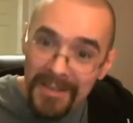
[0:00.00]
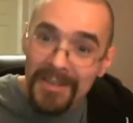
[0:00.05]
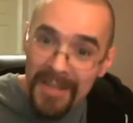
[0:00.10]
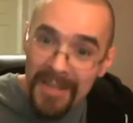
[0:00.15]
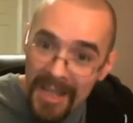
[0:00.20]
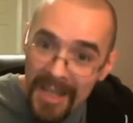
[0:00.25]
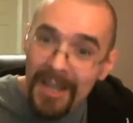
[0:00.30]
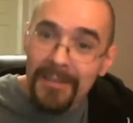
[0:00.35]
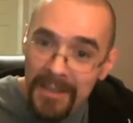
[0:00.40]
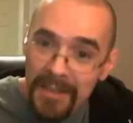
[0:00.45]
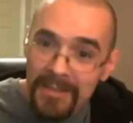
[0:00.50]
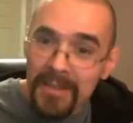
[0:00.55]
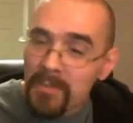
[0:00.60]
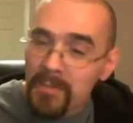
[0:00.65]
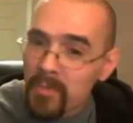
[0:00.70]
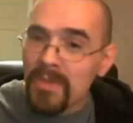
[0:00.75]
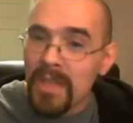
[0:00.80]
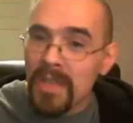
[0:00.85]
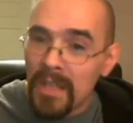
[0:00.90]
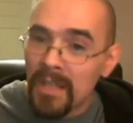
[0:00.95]
Everything is
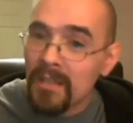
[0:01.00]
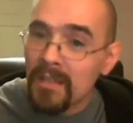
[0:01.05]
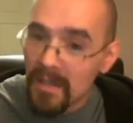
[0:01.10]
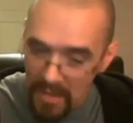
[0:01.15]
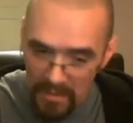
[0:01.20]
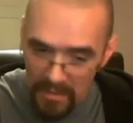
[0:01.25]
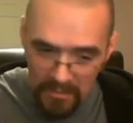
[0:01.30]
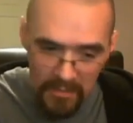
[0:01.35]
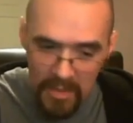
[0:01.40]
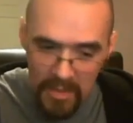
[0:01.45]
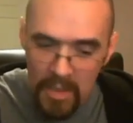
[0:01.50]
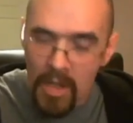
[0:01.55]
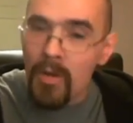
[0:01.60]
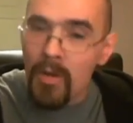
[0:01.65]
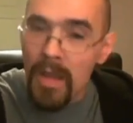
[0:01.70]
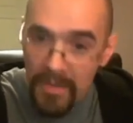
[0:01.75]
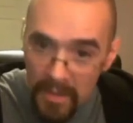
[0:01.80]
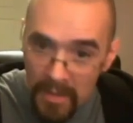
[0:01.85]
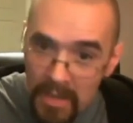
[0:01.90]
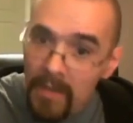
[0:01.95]
exactly as it's
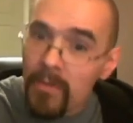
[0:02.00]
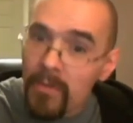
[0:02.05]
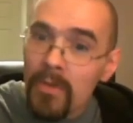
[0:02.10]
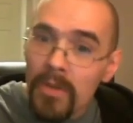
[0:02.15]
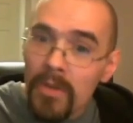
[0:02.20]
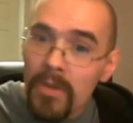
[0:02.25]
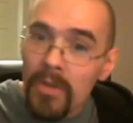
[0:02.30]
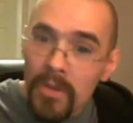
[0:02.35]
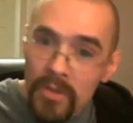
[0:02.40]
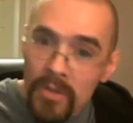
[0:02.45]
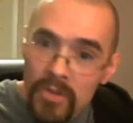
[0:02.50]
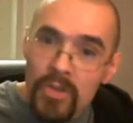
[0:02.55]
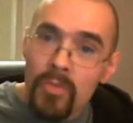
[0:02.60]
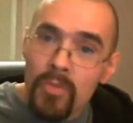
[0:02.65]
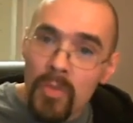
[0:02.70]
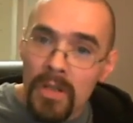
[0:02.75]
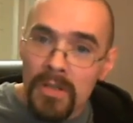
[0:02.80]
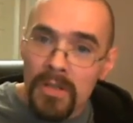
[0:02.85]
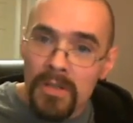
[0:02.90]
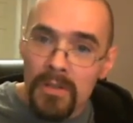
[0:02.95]
presented, at the
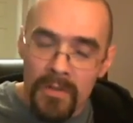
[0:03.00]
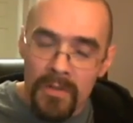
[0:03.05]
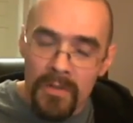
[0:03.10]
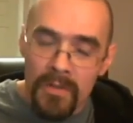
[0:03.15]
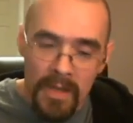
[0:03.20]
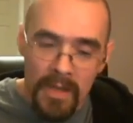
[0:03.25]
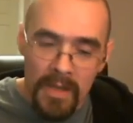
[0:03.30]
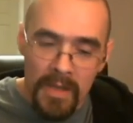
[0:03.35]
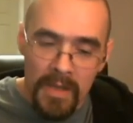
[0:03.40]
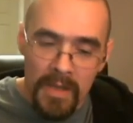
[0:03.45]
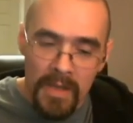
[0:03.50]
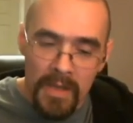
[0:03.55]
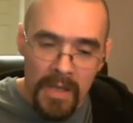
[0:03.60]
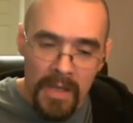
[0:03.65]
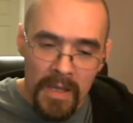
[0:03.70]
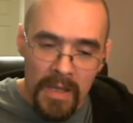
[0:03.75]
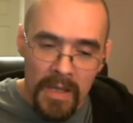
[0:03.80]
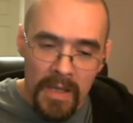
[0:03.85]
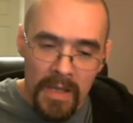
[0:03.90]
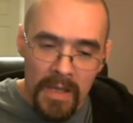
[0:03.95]
level that you want to do
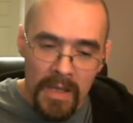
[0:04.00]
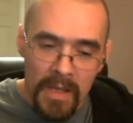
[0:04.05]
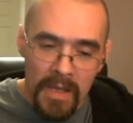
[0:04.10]
that.